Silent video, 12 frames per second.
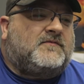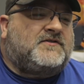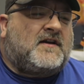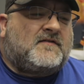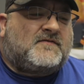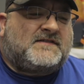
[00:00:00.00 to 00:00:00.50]

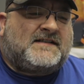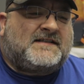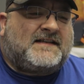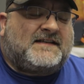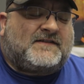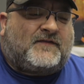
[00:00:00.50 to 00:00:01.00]
John
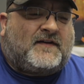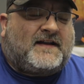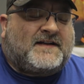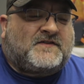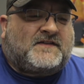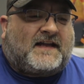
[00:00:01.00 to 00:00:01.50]
Krasinski is a
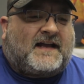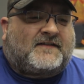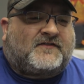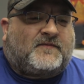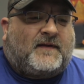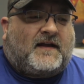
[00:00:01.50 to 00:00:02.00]
very interesting
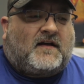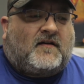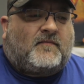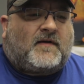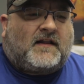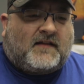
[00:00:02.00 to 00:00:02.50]
actor to me.
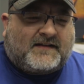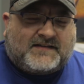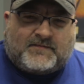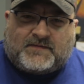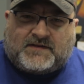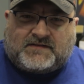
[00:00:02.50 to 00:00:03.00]
I liked
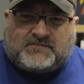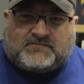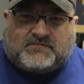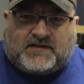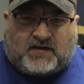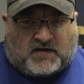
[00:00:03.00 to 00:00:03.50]
him in
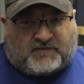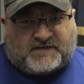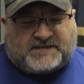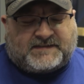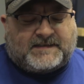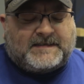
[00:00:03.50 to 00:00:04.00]
The
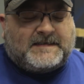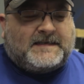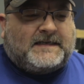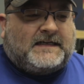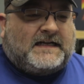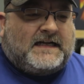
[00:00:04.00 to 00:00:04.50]
Office.
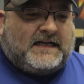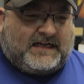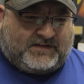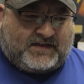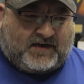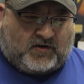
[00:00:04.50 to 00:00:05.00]

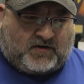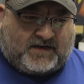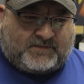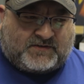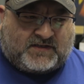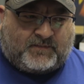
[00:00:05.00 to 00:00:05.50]
And then I heard
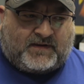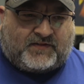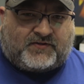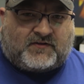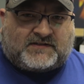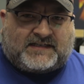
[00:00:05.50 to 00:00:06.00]
he was going to be in
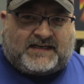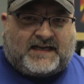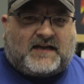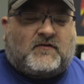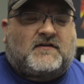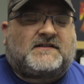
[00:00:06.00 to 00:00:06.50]
13
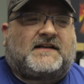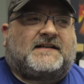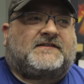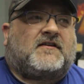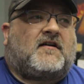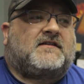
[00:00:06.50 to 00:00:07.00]
Hours, and I
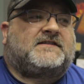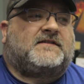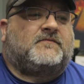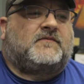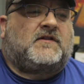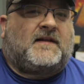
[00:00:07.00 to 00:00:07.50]
saw
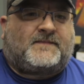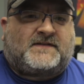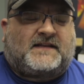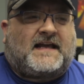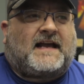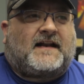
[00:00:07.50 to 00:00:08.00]
some clips
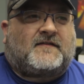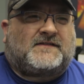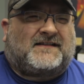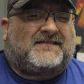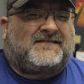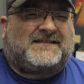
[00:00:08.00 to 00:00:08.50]
of that, and I was
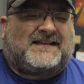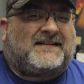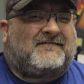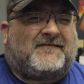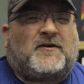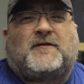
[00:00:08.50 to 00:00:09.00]
like, I
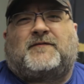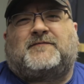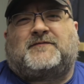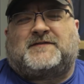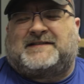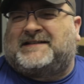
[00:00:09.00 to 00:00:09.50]
don't know if
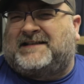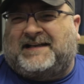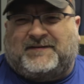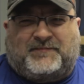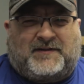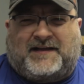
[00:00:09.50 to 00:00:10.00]
Krasinski
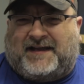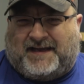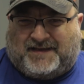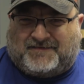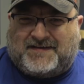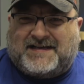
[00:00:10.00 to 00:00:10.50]
can
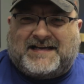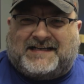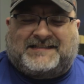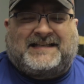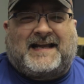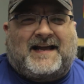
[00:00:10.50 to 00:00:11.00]
play a
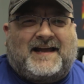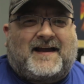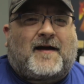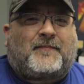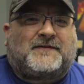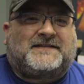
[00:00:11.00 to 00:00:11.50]
CIA
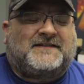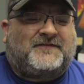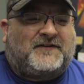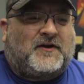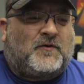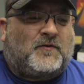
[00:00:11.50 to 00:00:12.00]
operative,